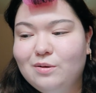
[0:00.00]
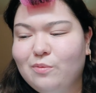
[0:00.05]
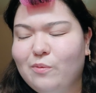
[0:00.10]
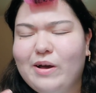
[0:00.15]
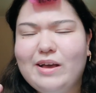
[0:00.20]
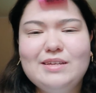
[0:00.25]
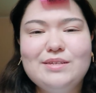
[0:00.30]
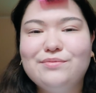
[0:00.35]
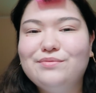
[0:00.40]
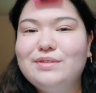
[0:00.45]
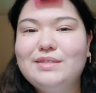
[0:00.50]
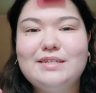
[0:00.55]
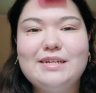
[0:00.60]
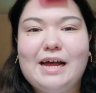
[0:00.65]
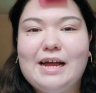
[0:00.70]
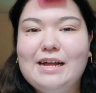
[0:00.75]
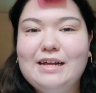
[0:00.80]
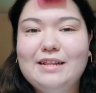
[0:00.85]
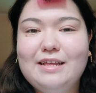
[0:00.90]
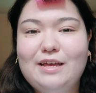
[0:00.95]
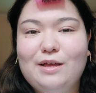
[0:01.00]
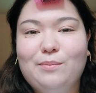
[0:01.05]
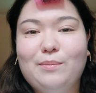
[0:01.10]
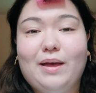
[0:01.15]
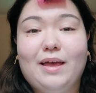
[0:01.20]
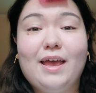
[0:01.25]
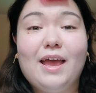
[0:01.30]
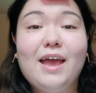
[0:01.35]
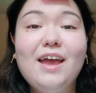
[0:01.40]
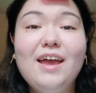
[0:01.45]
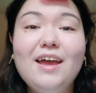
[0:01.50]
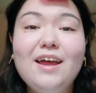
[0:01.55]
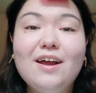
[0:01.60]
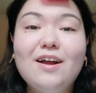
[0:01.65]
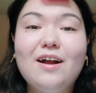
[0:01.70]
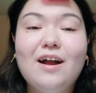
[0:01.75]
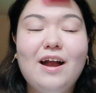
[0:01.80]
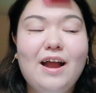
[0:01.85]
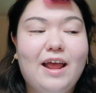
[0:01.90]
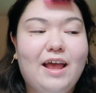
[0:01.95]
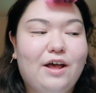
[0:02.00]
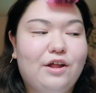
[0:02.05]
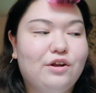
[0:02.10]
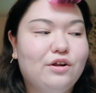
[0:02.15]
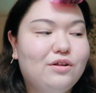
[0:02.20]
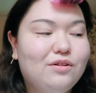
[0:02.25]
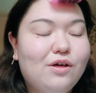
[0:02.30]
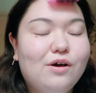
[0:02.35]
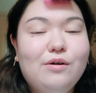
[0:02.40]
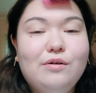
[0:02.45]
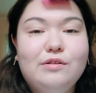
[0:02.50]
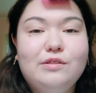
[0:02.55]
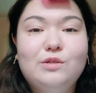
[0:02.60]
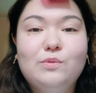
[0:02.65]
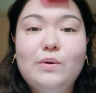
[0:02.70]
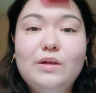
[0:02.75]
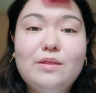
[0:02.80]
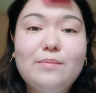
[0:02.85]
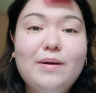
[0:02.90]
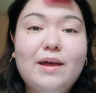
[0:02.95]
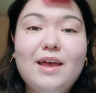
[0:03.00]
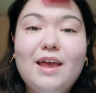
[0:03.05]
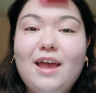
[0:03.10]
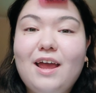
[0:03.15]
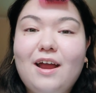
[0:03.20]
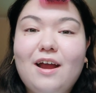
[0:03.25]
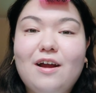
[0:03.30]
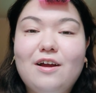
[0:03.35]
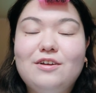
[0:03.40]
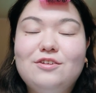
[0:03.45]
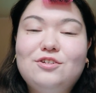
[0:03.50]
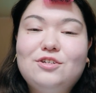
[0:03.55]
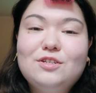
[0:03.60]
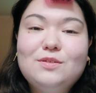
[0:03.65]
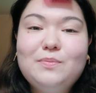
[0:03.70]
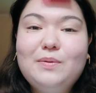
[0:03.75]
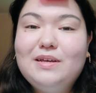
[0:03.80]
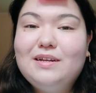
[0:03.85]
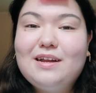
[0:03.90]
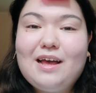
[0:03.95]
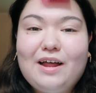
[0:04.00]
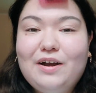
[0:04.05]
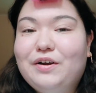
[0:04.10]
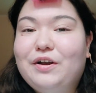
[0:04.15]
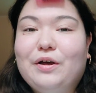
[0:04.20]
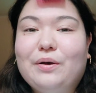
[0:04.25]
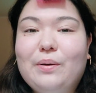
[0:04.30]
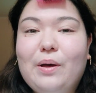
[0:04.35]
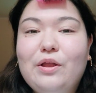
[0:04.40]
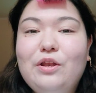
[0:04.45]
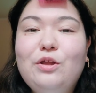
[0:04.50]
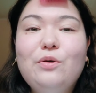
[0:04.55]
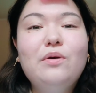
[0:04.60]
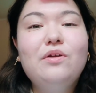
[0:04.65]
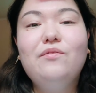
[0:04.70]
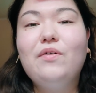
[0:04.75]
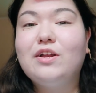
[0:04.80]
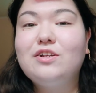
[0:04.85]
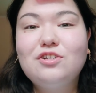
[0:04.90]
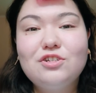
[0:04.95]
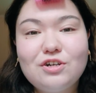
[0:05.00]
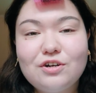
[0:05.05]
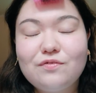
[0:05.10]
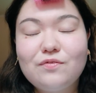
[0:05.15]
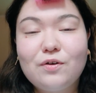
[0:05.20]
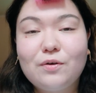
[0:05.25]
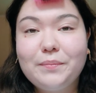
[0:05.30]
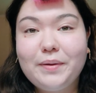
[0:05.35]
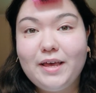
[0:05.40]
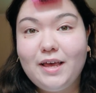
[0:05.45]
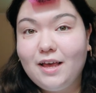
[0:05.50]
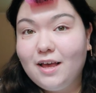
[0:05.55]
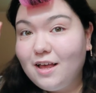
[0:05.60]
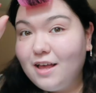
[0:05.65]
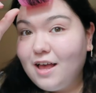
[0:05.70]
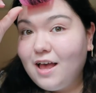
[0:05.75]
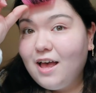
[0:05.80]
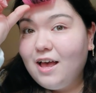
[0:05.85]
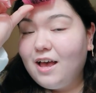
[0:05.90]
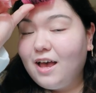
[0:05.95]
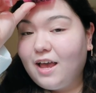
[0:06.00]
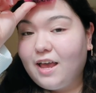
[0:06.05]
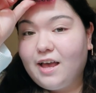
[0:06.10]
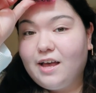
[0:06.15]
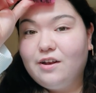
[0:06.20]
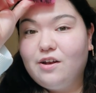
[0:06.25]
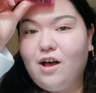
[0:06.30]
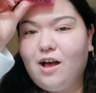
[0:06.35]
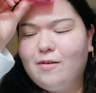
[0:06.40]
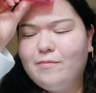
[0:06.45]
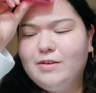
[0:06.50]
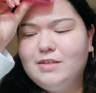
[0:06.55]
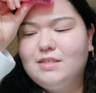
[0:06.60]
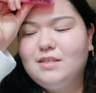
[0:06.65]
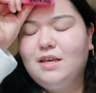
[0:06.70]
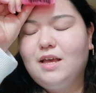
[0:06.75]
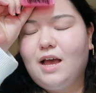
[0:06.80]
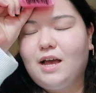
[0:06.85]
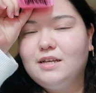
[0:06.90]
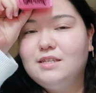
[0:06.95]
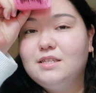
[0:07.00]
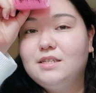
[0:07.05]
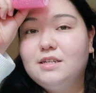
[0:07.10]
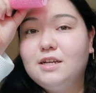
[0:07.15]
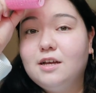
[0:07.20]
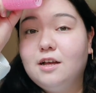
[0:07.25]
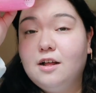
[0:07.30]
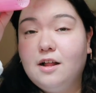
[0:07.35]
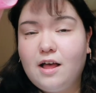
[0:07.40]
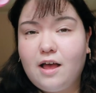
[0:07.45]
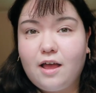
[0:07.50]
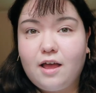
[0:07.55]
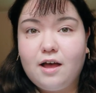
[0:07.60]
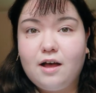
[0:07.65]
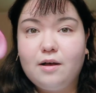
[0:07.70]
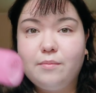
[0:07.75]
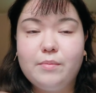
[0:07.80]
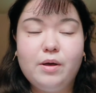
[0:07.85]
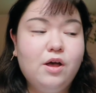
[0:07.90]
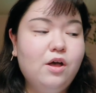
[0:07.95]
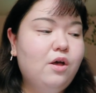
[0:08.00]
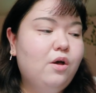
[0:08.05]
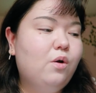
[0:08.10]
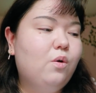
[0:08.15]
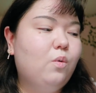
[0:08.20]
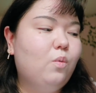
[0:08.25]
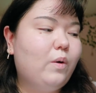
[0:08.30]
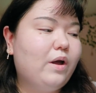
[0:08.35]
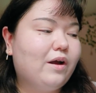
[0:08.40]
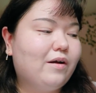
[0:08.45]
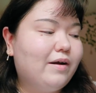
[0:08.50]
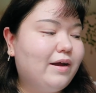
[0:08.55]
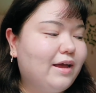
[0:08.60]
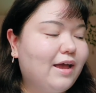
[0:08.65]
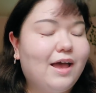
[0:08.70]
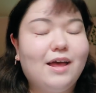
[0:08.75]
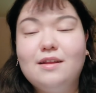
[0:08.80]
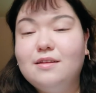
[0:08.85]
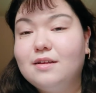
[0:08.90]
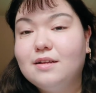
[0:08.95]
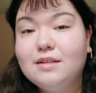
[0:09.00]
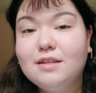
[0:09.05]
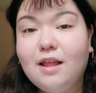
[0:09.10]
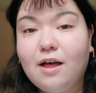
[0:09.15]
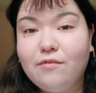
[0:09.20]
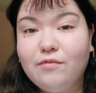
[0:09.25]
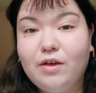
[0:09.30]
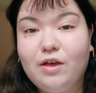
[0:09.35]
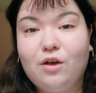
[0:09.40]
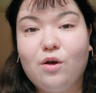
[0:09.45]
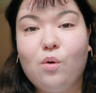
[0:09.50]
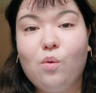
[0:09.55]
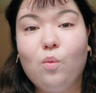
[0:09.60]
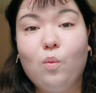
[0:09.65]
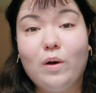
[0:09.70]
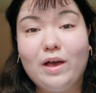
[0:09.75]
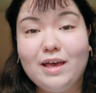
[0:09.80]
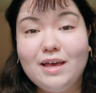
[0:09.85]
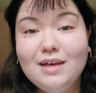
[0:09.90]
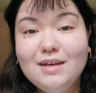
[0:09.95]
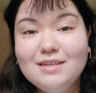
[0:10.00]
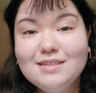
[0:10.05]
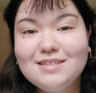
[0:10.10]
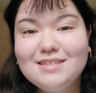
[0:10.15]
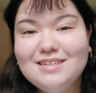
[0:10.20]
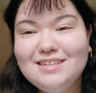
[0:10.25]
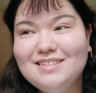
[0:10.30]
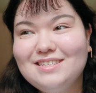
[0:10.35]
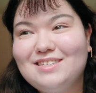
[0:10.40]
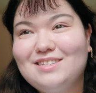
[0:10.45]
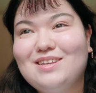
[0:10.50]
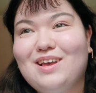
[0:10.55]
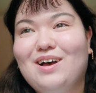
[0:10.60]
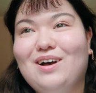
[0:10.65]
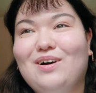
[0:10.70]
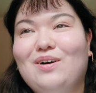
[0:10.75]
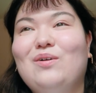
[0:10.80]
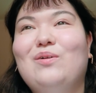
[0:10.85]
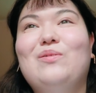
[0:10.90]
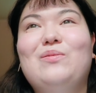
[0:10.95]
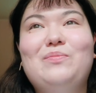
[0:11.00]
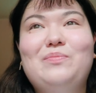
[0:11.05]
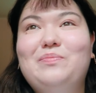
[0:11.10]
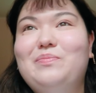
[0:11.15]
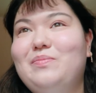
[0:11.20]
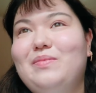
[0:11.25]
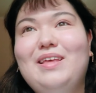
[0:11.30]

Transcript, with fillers: ways of styling my hair and clothes with my hair has just been, I don't know, a new adventure for me. And obviously I still am wearing and loving wigs, so,